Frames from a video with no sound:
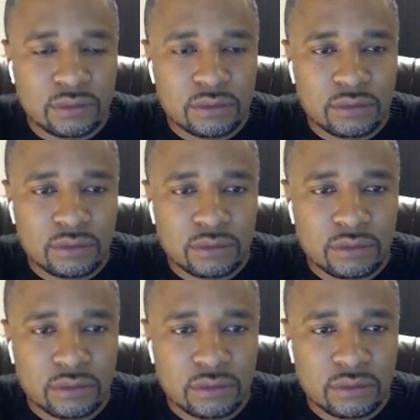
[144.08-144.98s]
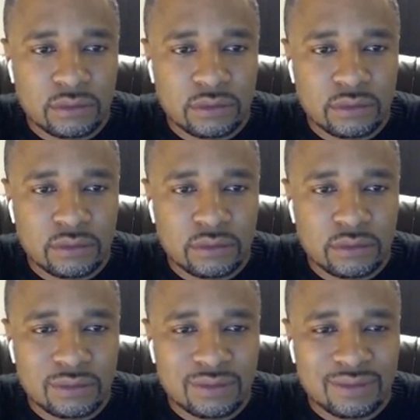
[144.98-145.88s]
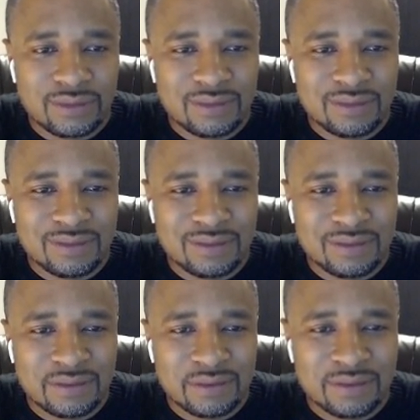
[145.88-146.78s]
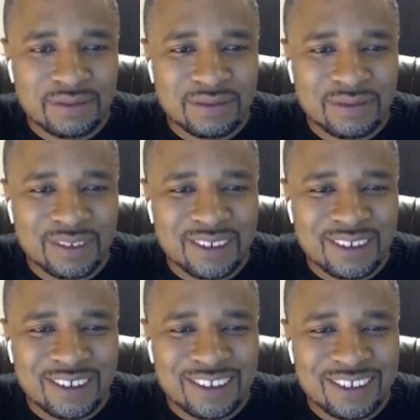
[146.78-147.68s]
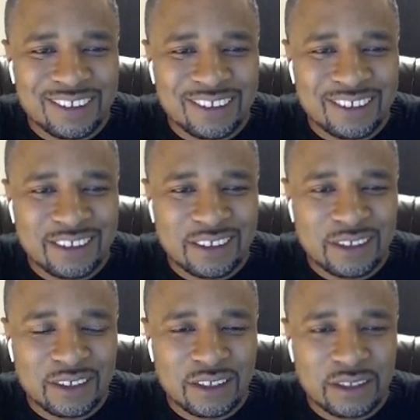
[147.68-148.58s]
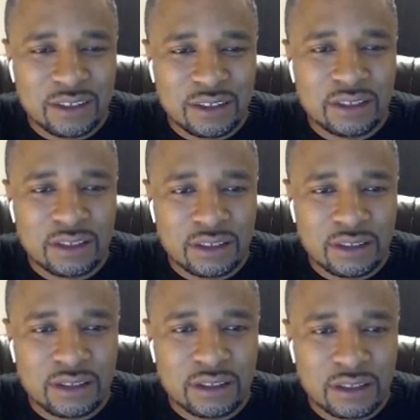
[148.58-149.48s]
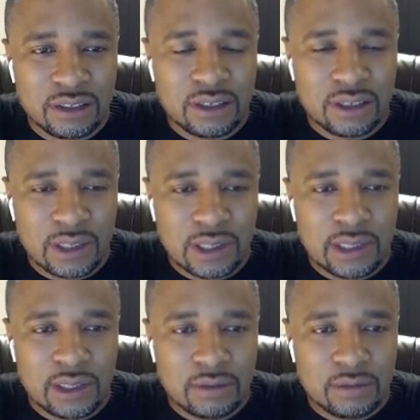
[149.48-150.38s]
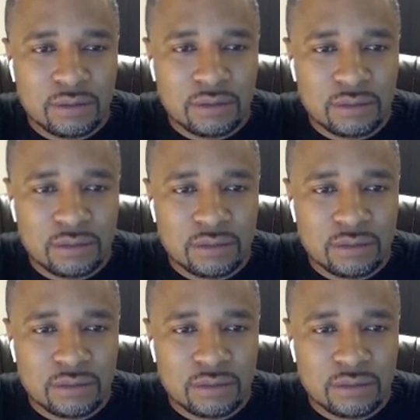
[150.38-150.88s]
[no speech]